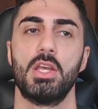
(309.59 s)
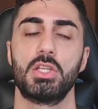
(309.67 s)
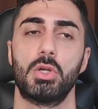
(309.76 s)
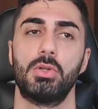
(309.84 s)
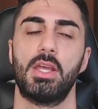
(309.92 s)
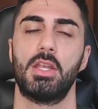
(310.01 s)

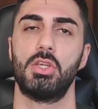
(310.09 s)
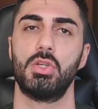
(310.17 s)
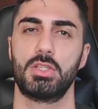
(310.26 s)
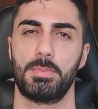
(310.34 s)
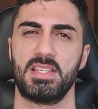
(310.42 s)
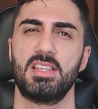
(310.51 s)
So that
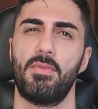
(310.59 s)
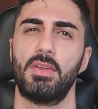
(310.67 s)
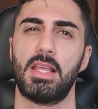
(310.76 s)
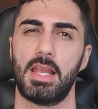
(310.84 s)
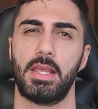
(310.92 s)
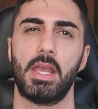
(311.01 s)
you
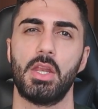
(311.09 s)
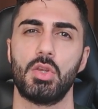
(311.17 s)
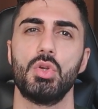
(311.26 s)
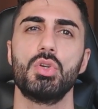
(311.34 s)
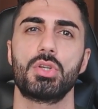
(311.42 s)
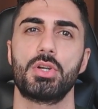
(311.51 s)
specific
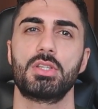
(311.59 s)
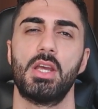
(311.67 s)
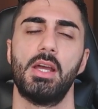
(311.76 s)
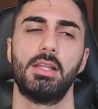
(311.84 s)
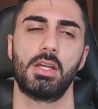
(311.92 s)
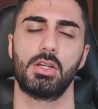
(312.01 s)
dedicated users,
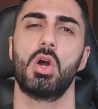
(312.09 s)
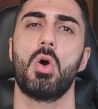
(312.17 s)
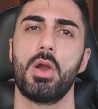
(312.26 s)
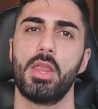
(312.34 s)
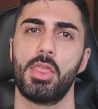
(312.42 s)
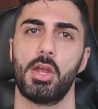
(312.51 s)
they could
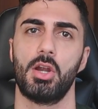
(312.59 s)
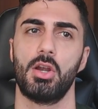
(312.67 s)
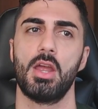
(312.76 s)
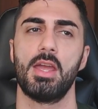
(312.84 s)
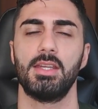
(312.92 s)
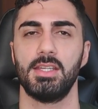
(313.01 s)
go in
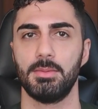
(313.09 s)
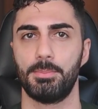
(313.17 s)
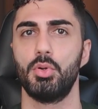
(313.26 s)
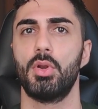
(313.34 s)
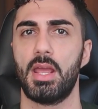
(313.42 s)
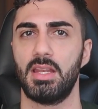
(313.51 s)
there,
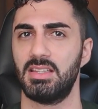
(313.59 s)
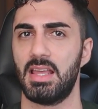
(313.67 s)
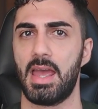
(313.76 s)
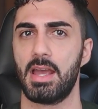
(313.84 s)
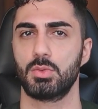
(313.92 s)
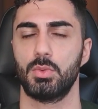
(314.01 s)
input any
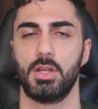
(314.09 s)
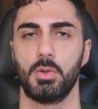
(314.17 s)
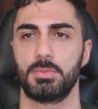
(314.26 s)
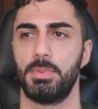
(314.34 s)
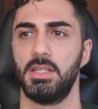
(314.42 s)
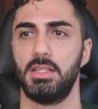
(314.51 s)
text, whether it
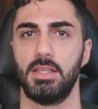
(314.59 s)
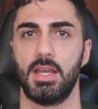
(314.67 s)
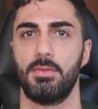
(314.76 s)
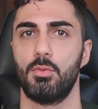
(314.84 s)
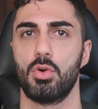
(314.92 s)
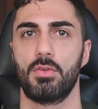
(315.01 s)
was
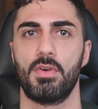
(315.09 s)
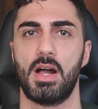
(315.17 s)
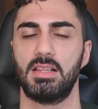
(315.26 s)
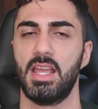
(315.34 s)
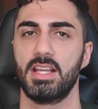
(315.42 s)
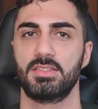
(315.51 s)
PDF, Word
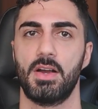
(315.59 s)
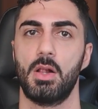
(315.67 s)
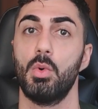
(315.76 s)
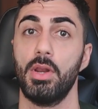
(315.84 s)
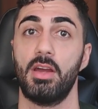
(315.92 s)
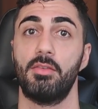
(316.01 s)
file, text
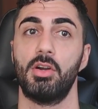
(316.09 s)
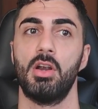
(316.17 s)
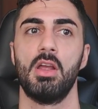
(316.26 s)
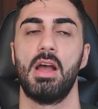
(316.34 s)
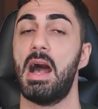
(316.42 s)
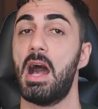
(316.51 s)
file, whatever,
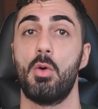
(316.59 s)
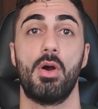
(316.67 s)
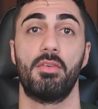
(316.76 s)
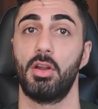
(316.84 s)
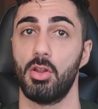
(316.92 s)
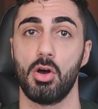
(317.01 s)

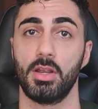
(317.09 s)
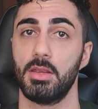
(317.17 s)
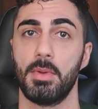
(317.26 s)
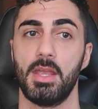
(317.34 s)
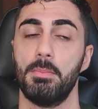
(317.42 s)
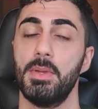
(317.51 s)
however long
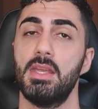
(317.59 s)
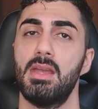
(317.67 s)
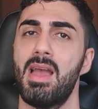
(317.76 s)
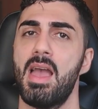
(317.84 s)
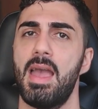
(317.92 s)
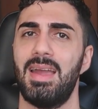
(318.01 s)
it may
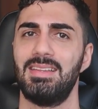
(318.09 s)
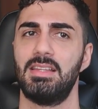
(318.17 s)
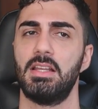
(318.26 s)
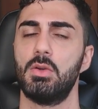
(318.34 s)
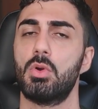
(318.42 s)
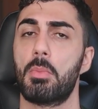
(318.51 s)
be, and
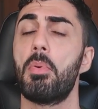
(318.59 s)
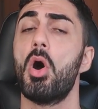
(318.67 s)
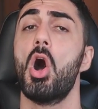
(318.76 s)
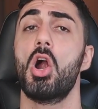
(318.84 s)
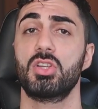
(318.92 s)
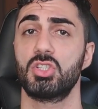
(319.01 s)
then it would
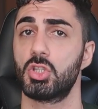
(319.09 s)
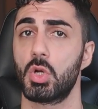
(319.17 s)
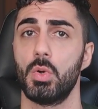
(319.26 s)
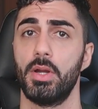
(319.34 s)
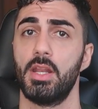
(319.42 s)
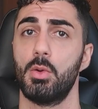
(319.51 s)
parse
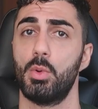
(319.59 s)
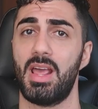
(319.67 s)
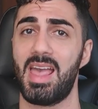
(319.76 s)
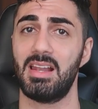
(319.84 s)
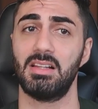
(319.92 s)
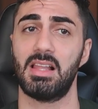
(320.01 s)
through it, it
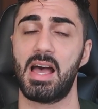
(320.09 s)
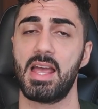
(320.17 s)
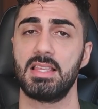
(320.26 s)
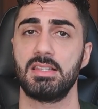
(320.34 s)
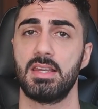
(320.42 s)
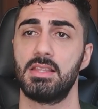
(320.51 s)
would
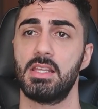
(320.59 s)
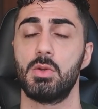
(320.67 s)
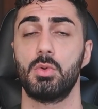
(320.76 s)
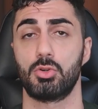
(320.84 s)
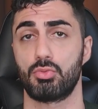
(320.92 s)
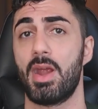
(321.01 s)
analyze it, and then
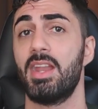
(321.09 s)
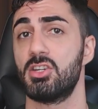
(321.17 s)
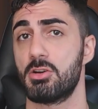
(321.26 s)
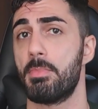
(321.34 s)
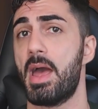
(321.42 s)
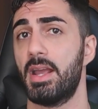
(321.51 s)
it would
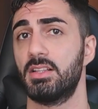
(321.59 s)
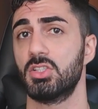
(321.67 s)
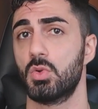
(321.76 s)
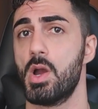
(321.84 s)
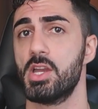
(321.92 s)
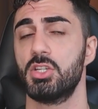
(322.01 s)
render back
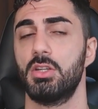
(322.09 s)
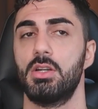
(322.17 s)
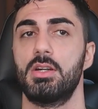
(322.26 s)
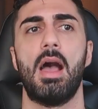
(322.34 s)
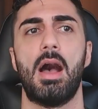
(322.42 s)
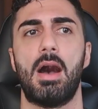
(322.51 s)
this
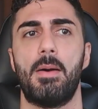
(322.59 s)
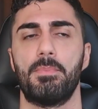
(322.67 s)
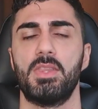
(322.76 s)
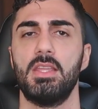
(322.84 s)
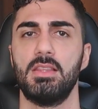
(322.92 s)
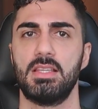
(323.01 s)
questionnaire.
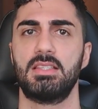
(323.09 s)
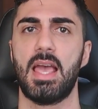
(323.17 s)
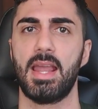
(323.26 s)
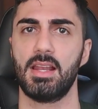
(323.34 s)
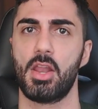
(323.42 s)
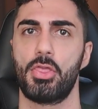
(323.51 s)
In the
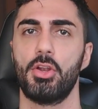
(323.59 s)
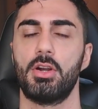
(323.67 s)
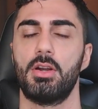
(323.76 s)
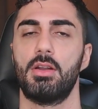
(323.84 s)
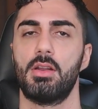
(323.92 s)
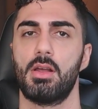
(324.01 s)
second and
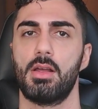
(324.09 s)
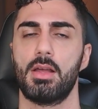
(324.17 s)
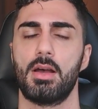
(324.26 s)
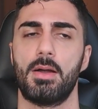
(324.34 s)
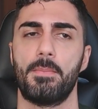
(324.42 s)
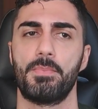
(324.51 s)
third
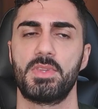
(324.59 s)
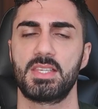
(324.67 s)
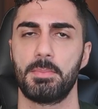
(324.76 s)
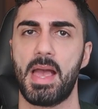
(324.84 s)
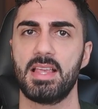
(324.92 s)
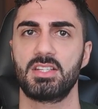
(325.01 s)

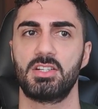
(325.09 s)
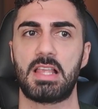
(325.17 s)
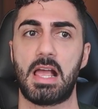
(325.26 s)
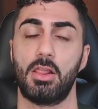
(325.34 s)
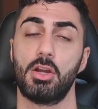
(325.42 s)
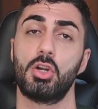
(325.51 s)
semesters,
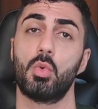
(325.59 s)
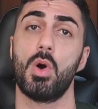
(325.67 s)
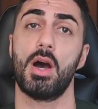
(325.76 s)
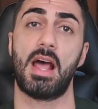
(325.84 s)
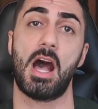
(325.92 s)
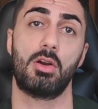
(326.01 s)
I learned
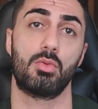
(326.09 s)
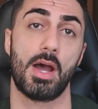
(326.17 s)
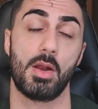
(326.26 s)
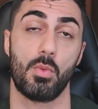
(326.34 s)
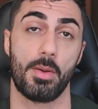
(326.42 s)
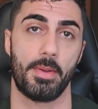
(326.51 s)
one, how to
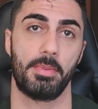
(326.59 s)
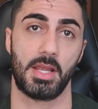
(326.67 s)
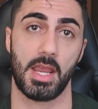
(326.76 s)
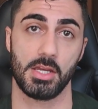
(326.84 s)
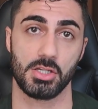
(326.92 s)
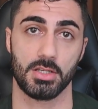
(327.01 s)
write web
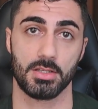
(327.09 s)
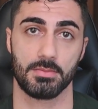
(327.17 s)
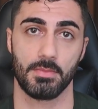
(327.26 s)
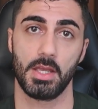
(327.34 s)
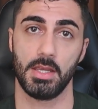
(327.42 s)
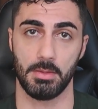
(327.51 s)

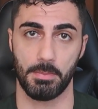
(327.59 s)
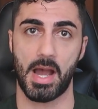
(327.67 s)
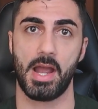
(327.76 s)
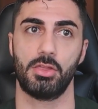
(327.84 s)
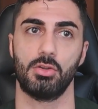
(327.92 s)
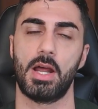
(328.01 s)
applications. In
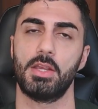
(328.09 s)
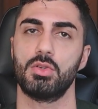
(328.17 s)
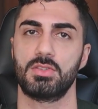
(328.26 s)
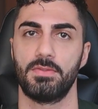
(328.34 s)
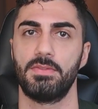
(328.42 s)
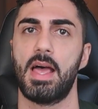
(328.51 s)
Python, I
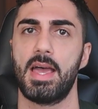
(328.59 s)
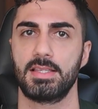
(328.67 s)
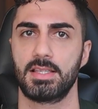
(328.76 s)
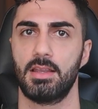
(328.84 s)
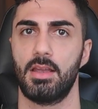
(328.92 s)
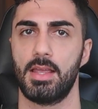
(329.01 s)
used
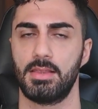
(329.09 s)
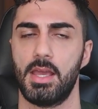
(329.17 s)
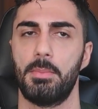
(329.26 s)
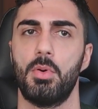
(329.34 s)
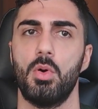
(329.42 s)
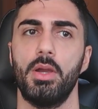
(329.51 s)
Flask at
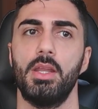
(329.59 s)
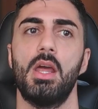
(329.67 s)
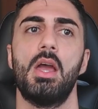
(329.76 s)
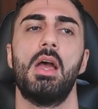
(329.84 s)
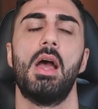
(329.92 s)
that point.